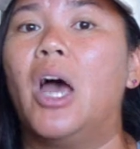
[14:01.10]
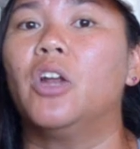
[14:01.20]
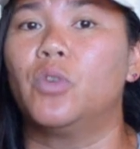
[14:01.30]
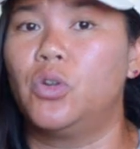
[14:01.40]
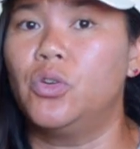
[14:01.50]

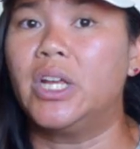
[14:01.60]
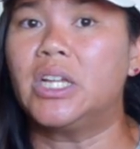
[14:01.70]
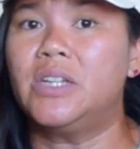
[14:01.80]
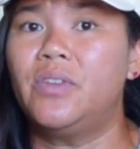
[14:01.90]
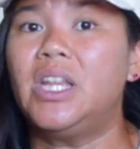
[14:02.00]
of recruiting
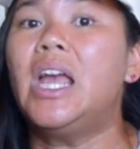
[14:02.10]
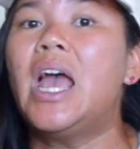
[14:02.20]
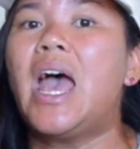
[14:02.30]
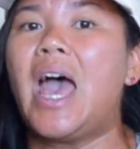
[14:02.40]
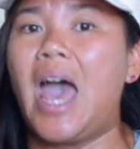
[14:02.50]
activity
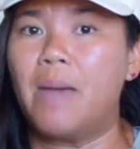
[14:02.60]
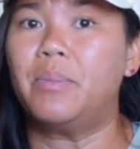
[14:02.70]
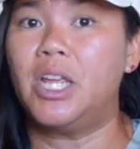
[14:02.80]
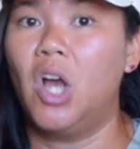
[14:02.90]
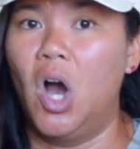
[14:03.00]

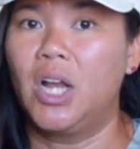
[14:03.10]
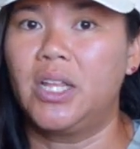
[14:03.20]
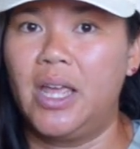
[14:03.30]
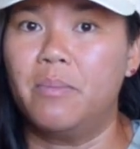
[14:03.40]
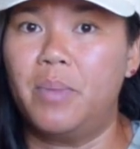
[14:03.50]
happening on
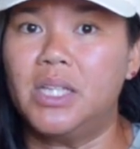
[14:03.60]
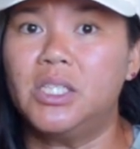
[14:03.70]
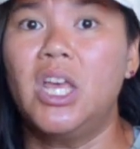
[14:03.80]
campus.